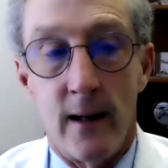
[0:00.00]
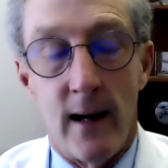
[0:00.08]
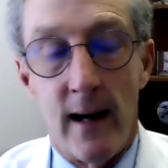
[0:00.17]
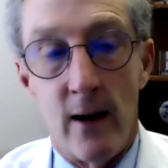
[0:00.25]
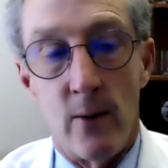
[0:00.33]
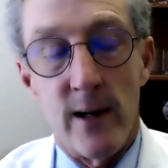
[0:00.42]

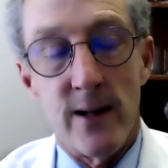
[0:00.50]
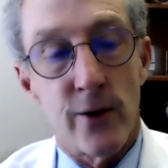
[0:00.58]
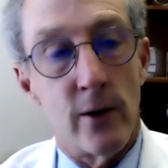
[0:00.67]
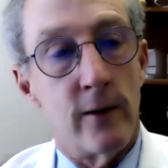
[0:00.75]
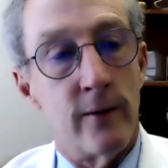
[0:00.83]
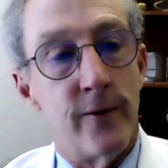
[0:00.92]
I always
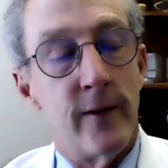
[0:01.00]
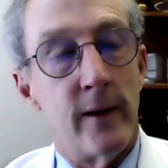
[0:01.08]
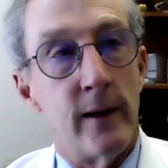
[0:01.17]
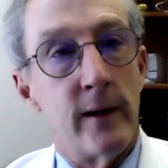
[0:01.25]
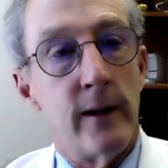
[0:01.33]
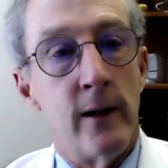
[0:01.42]
sort of,
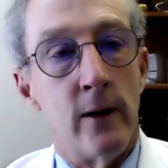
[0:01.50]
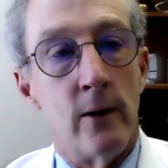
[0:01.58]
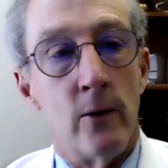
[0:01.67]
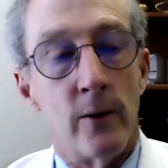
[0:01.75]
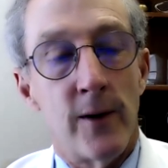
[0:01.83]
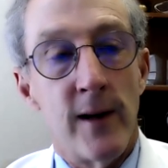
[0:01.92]
you
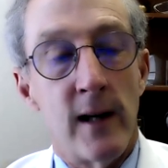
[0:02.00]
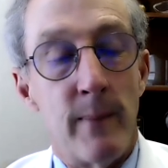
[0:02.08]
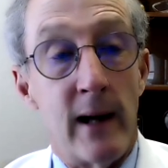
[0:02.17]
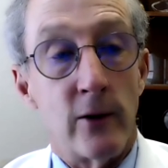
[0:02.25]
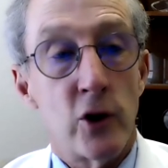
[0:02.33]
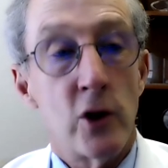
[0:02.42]
know, think
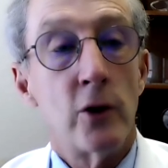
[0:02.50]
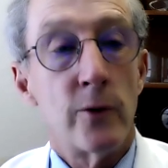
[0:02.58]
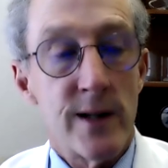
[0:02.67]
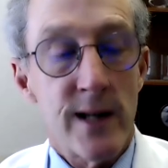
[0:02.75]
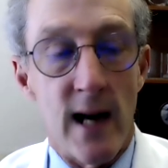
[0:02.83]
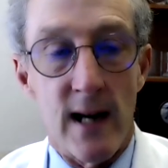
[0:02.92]
about
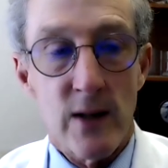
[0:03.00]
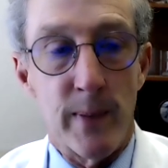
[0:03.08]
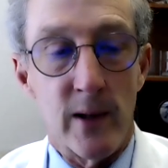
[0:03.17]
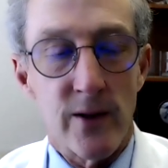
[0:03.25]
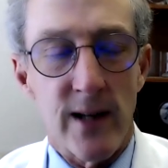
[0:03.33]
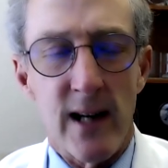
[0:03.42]
children's
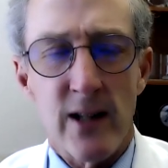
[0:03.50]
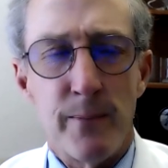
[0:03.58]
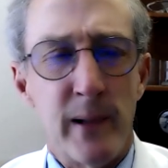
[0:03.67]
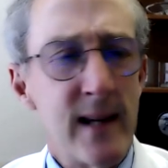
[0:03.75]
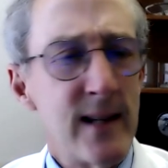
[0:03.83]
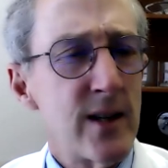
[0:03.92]
hospitals as
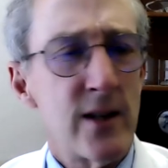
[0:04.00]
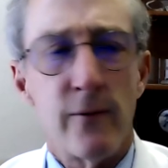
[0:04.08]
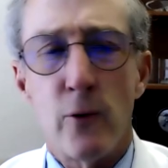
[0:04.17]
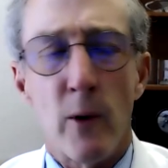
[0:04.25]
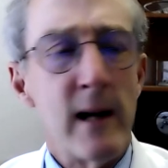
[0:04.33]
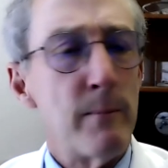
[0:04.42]
places of
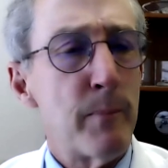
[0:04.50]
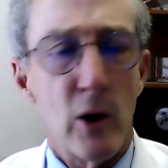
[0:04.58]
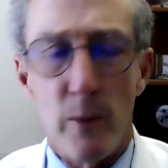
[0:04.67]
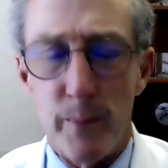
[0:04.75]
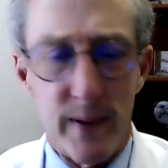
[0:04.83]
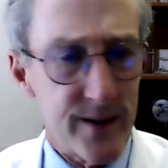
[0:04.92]
great
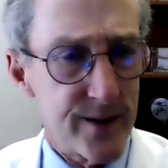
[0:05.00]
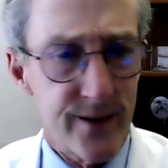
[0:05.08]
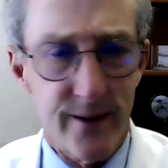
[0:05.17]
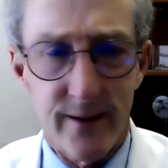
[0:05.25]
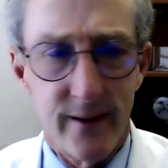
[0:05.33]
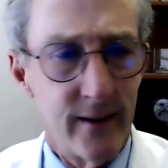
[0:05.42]
purpose.